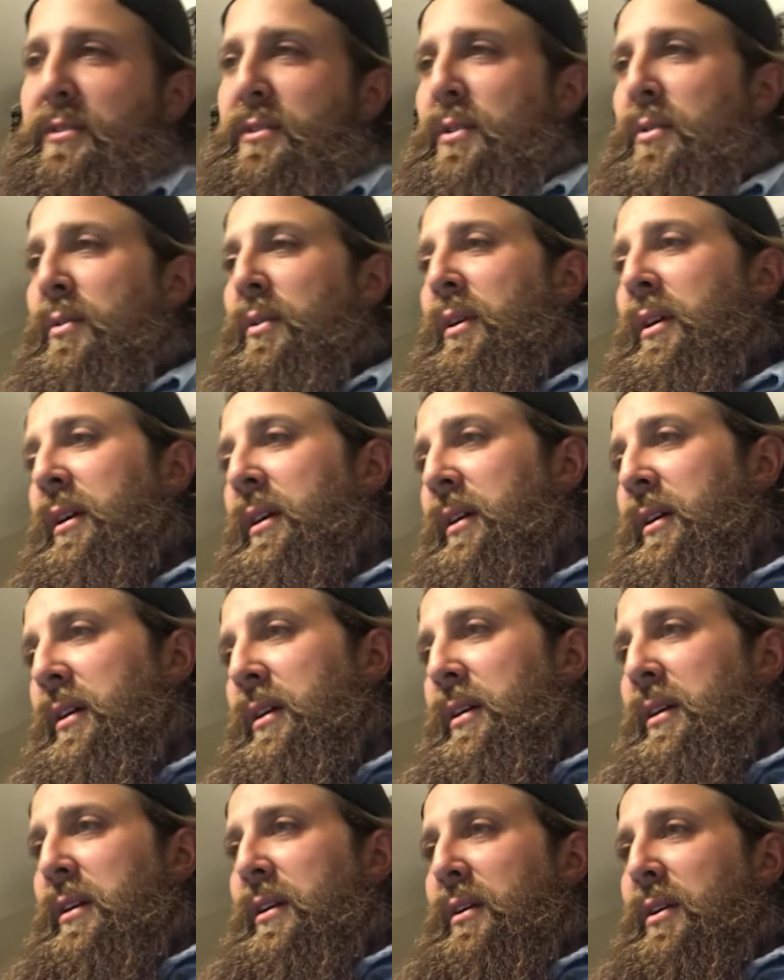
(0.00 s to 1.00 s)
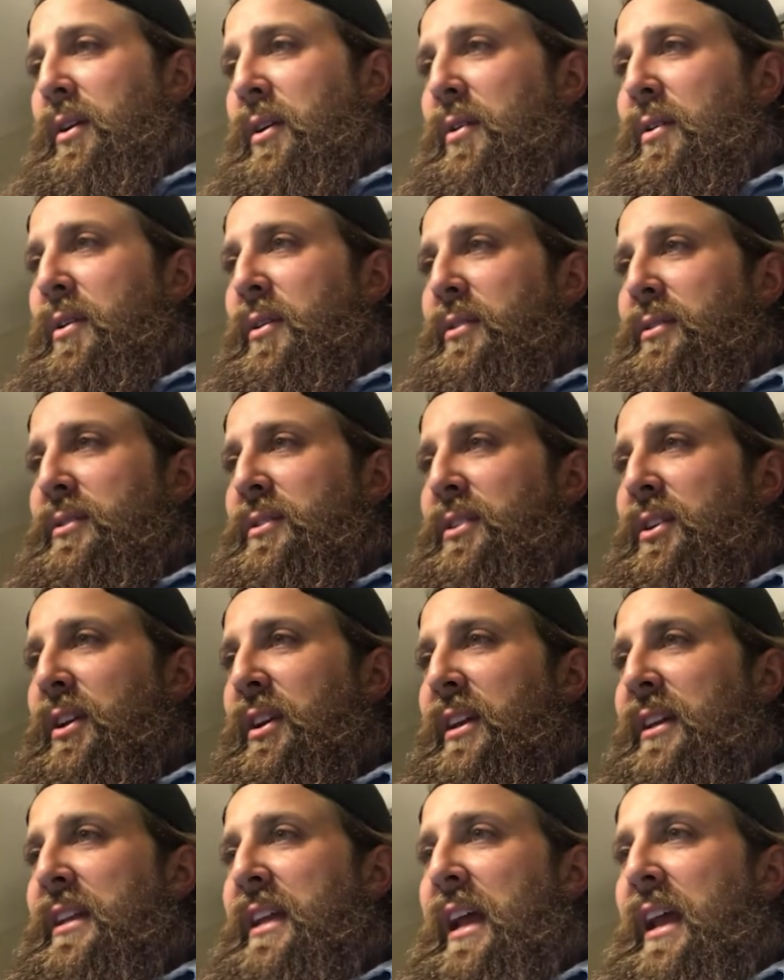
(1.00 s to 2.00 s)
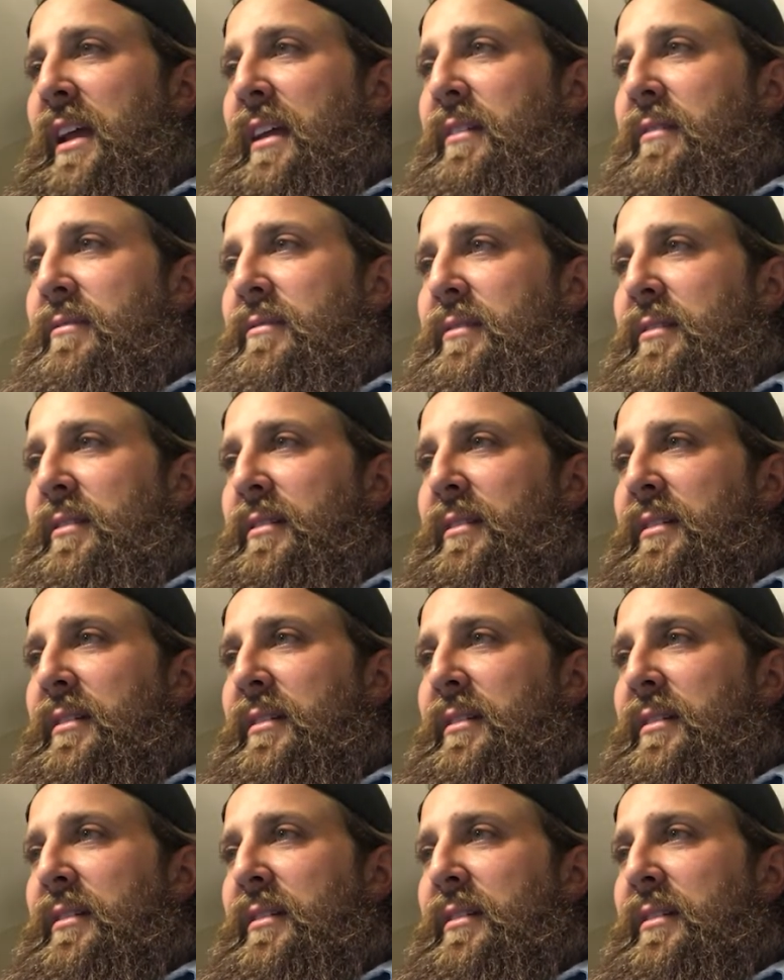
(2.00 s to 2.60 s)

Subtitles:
So kudos to you, Dave.